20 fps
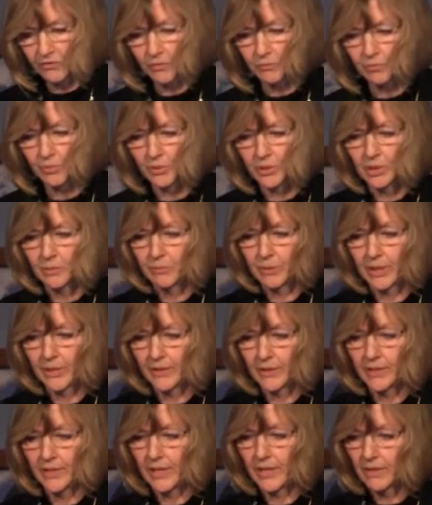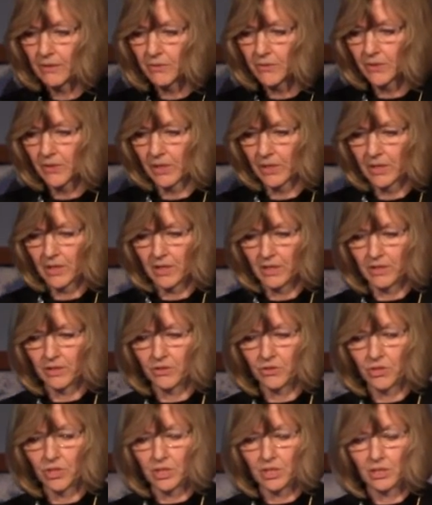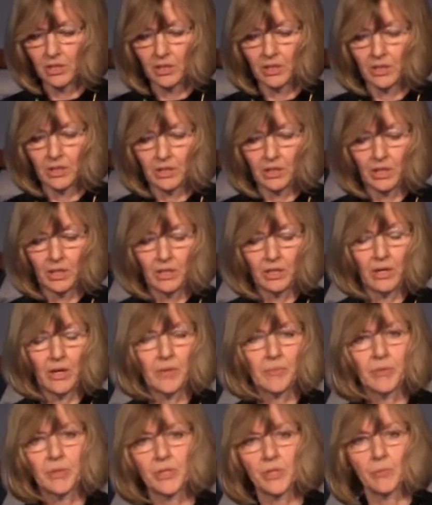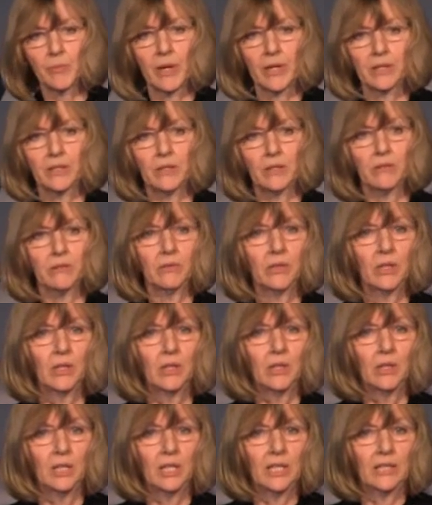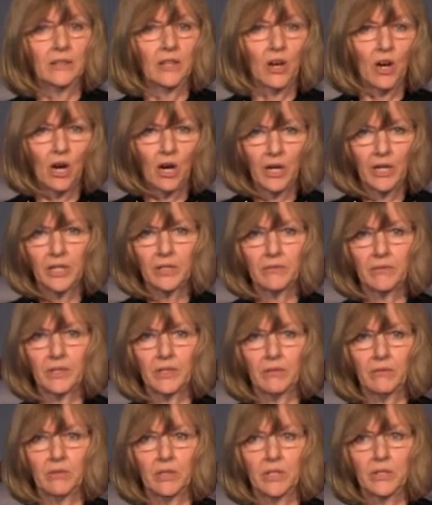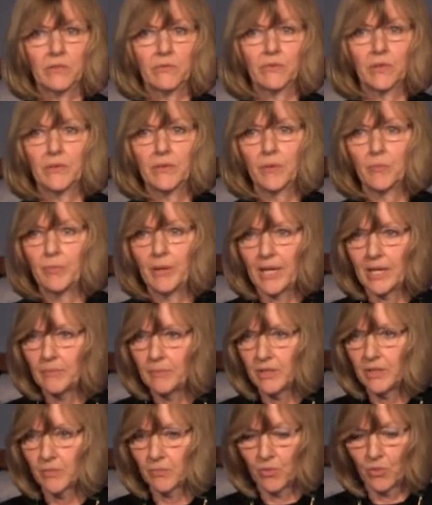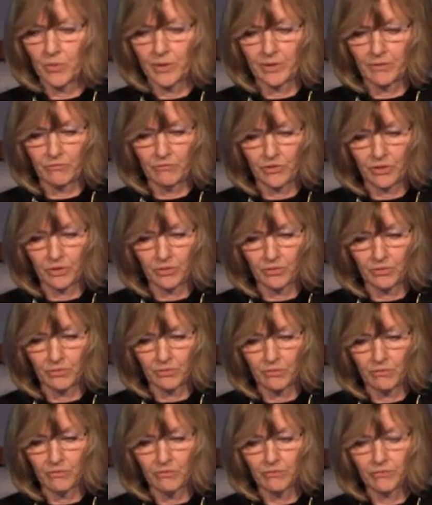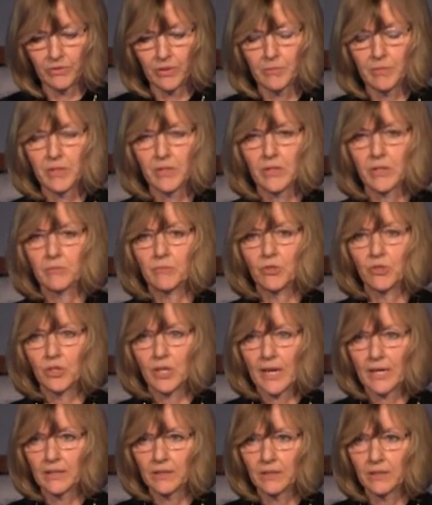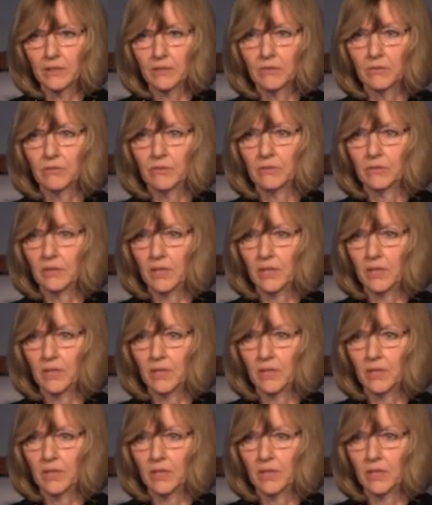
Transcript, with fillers: from pre and perinatal psychology, and our perspective at the heart of it is from the baby's point of view, from a subjective